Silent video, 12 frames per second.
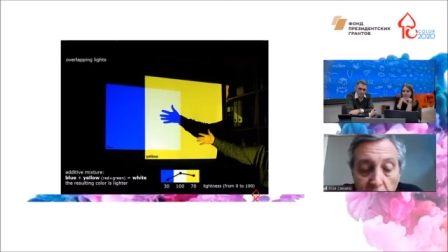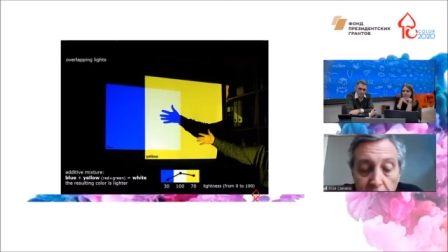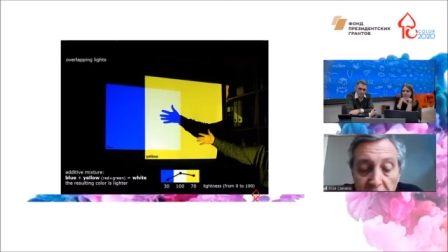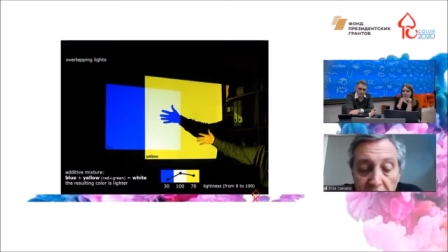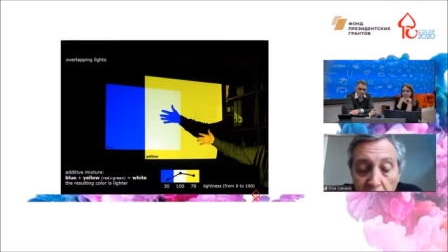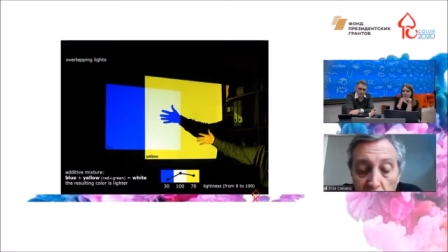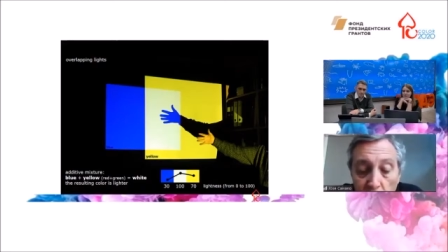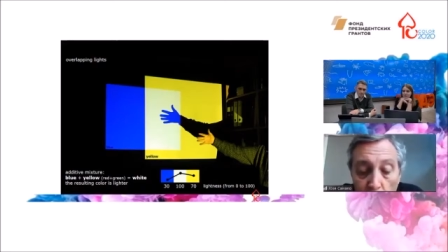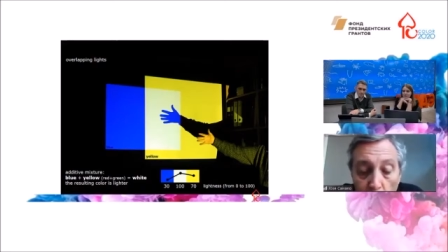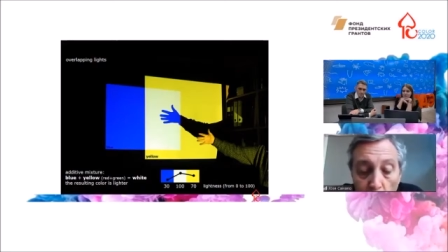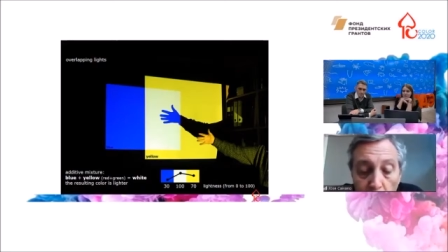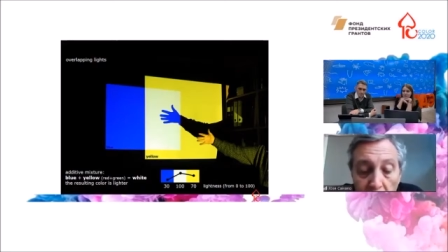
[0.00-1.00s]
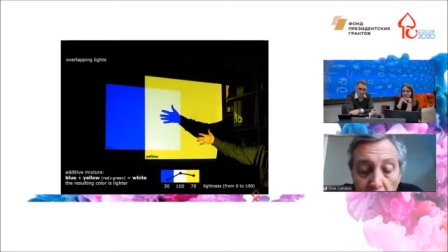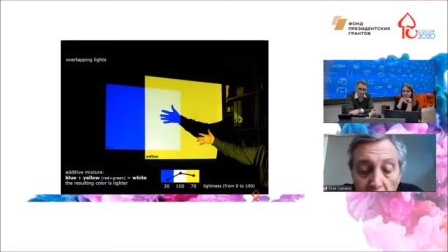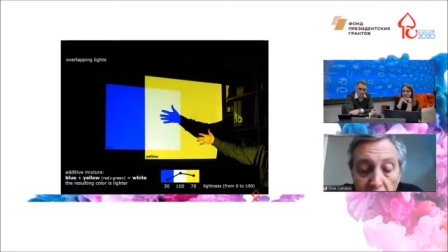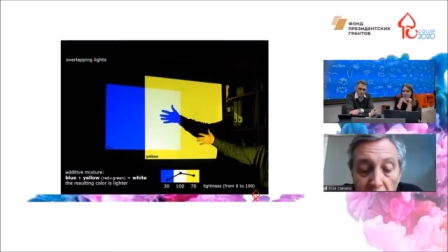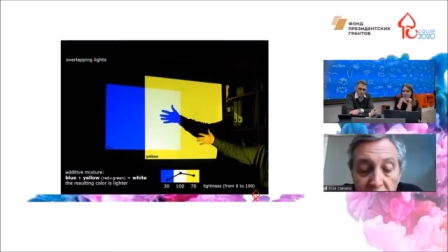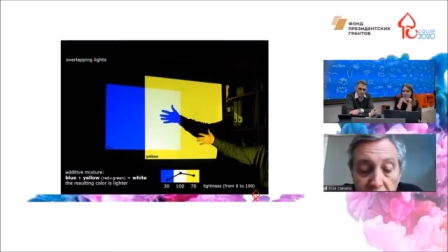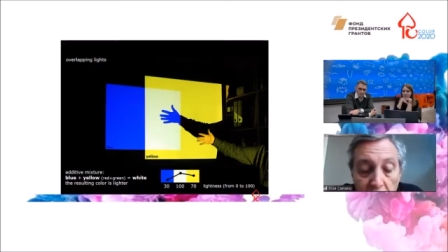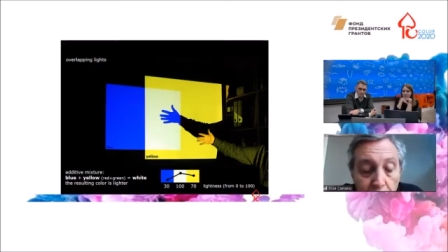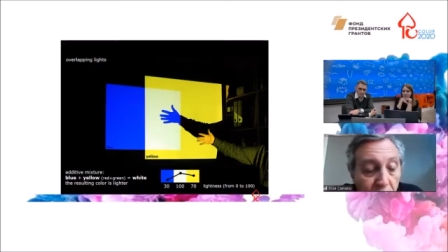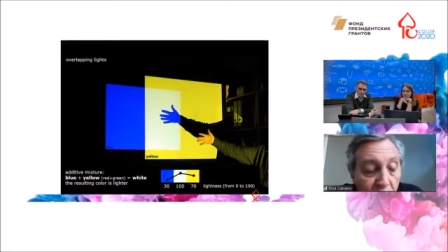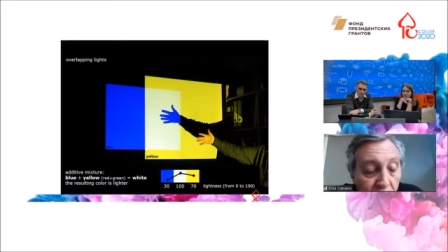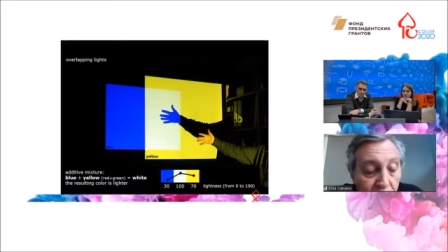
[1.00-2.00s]
But there could be some
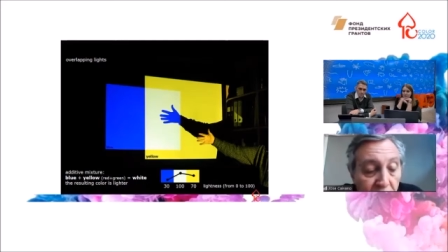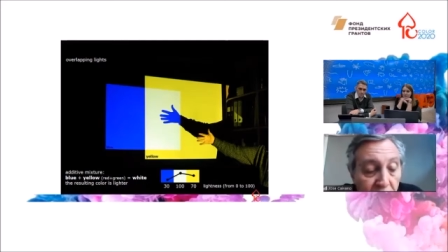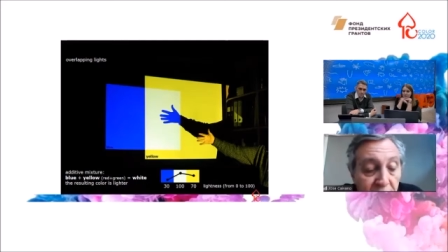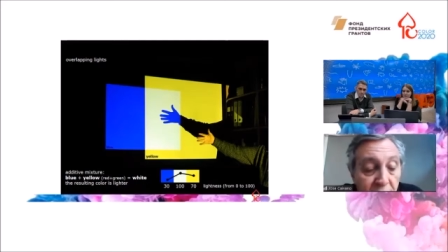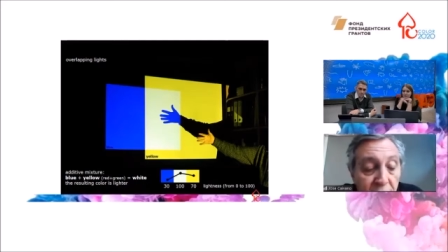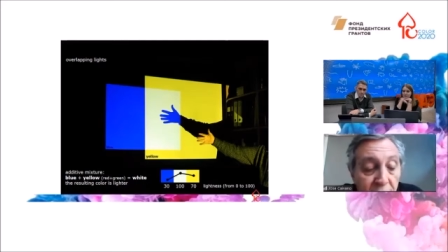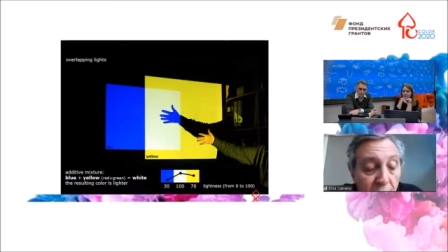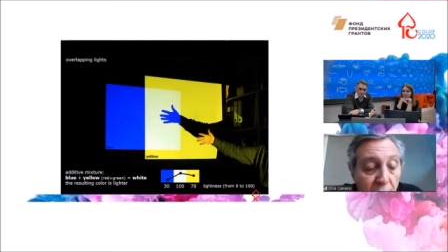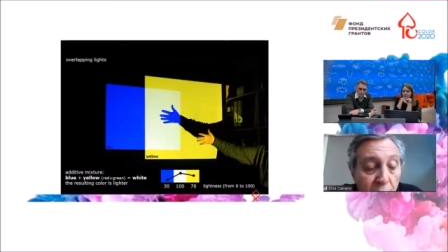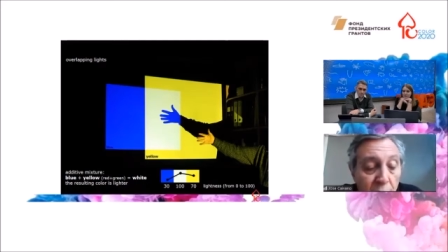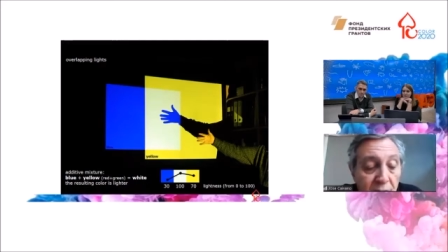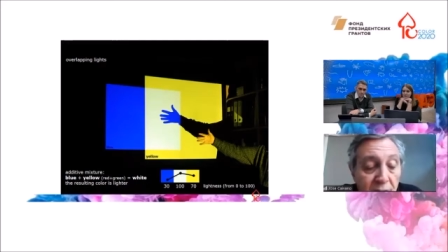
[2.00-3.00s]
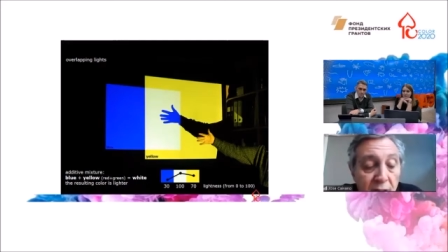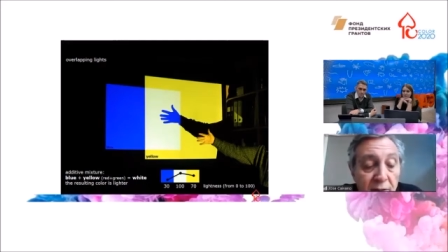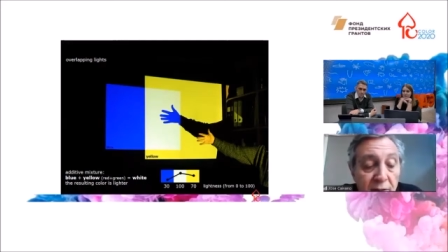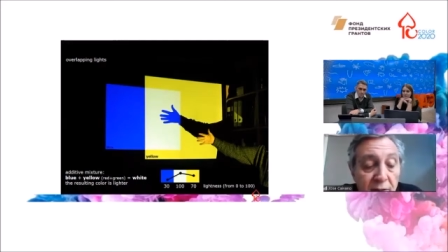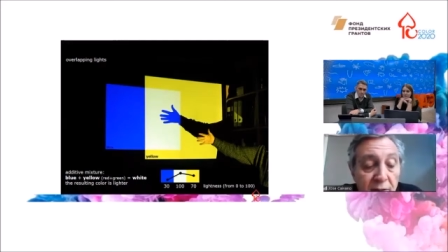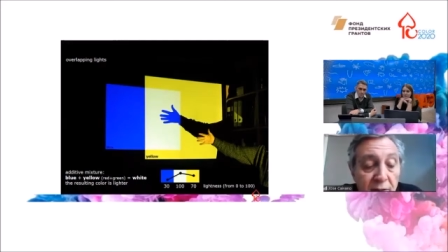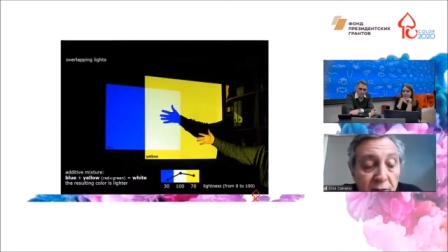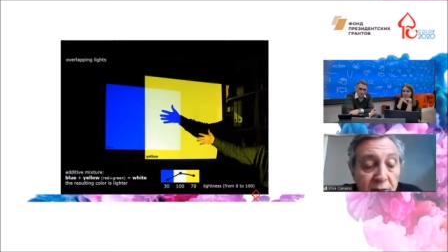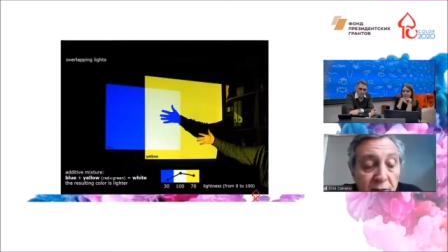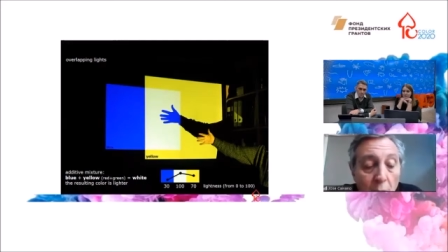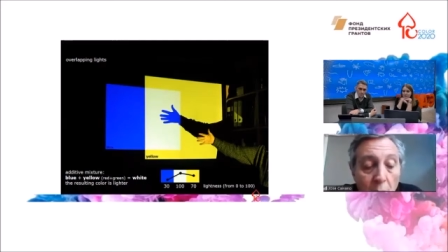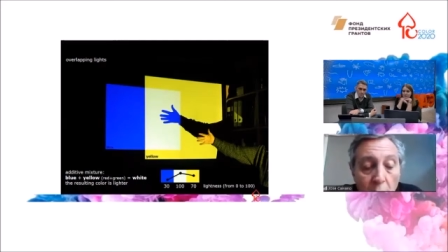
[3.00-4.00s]
differences, for instance,
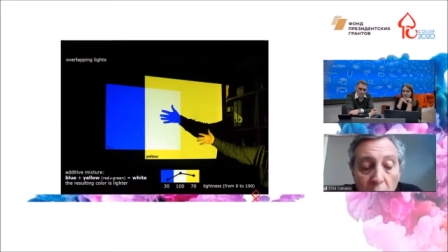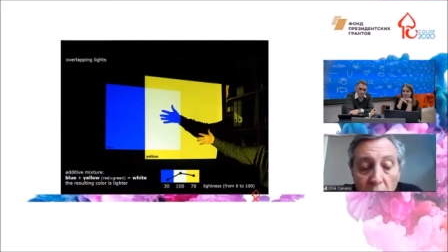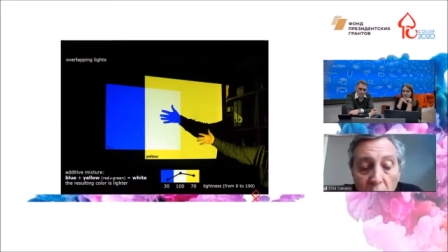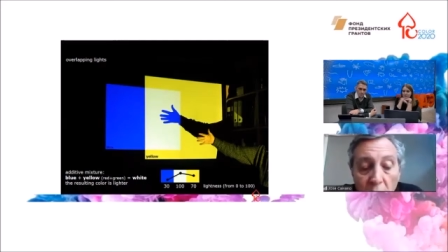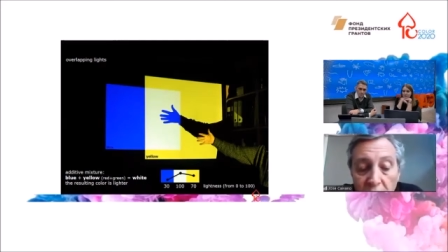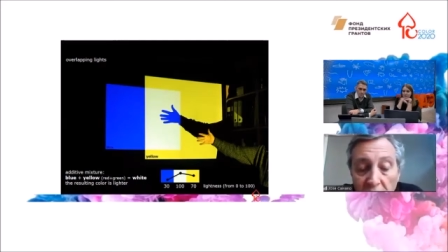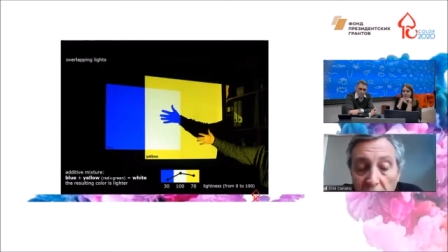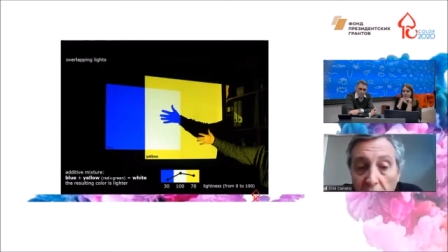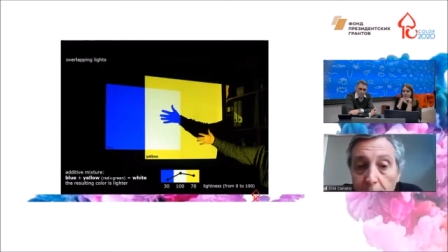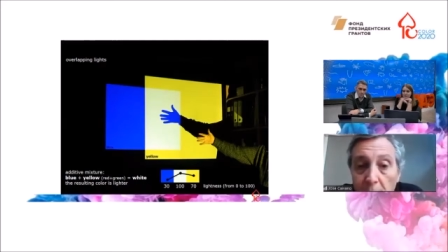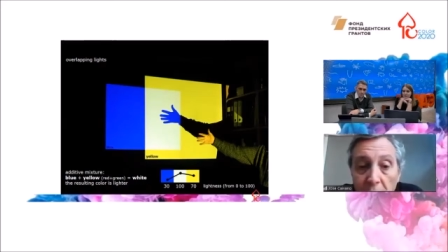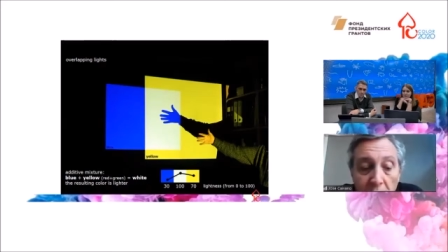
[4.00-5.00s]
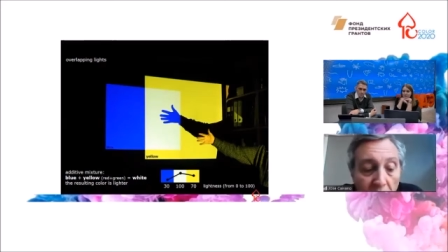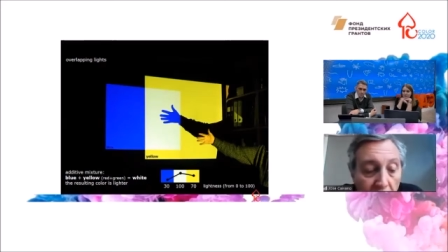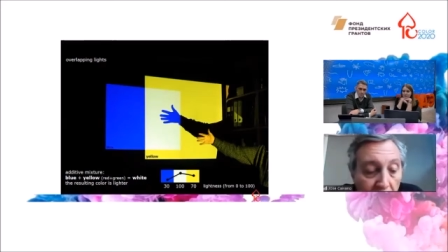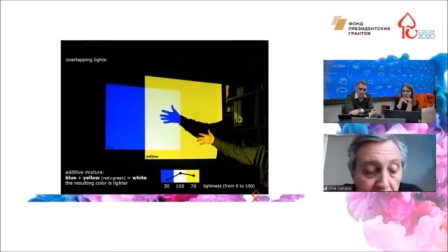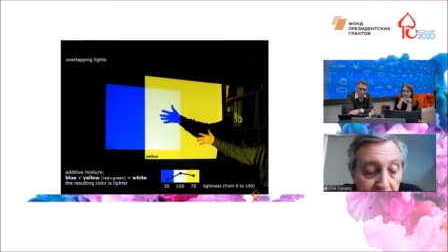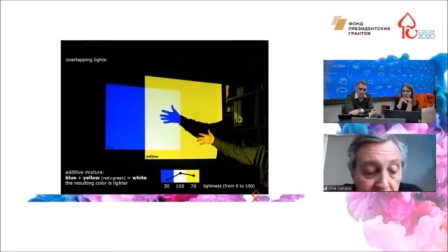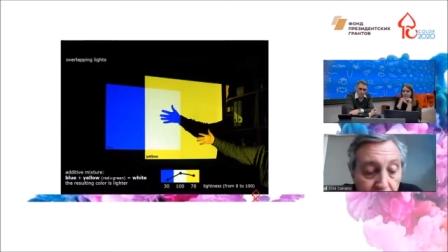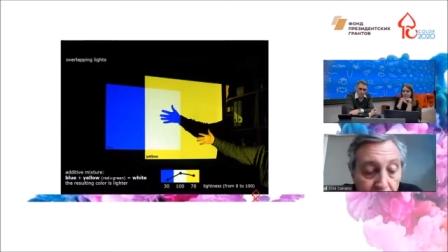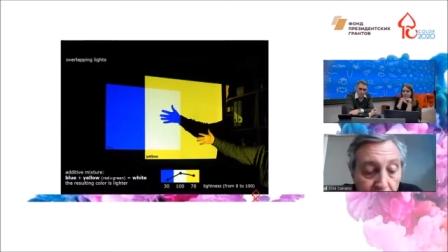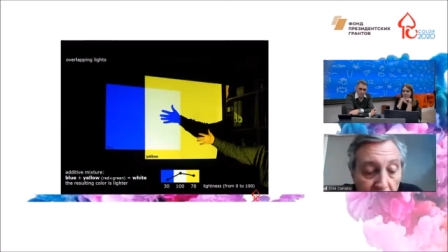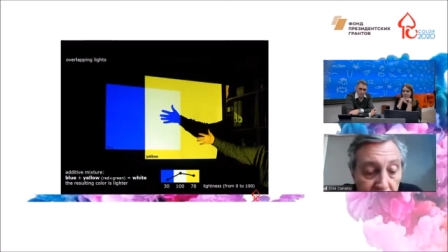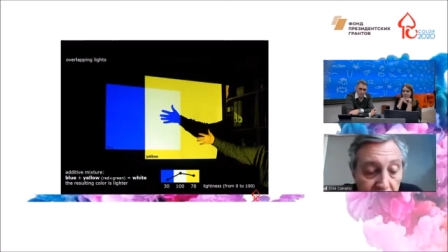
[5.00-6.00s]
between overlapping lights,
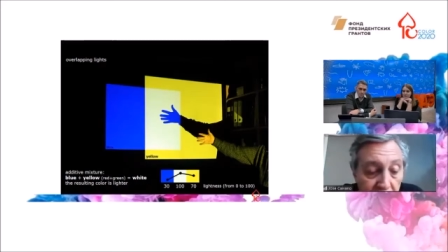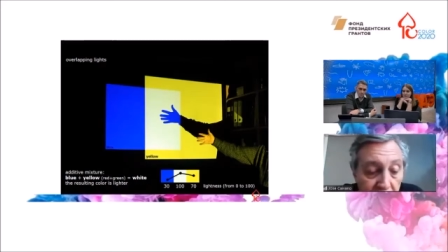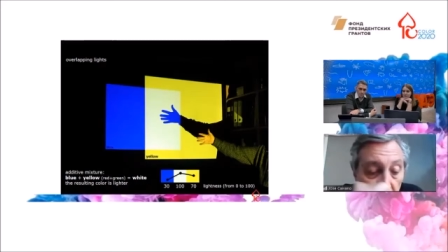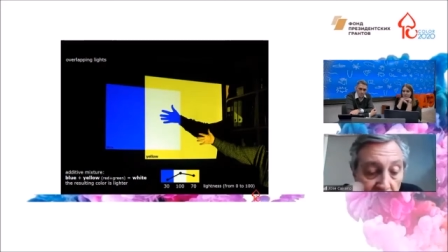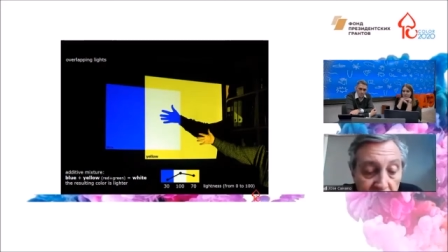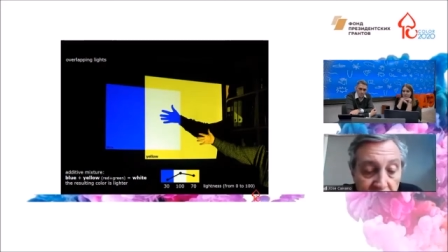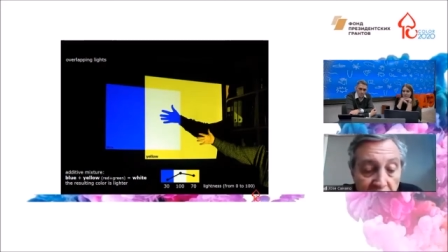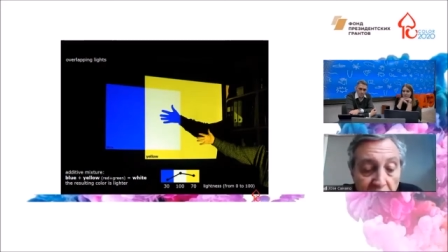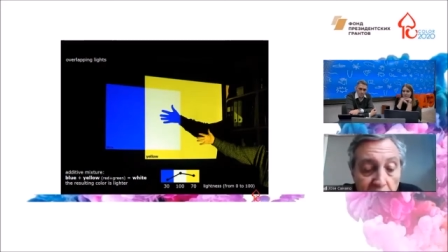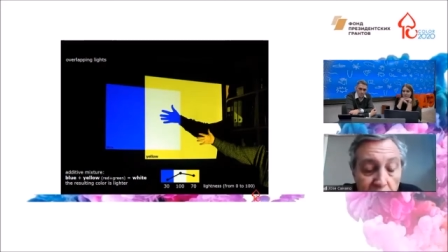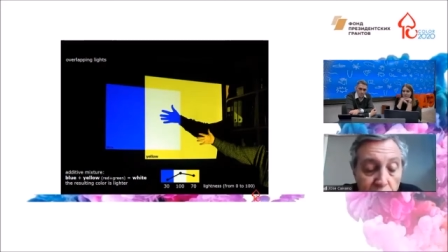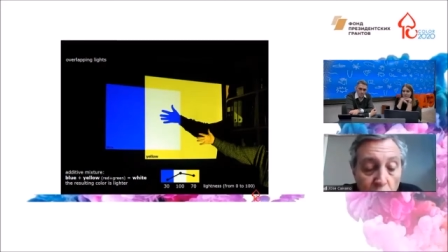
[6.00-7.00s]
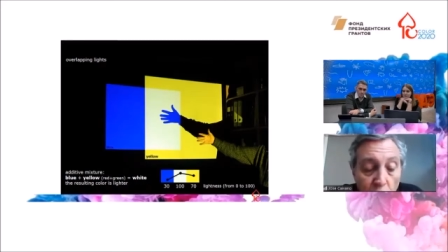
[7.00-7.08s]
as in this case,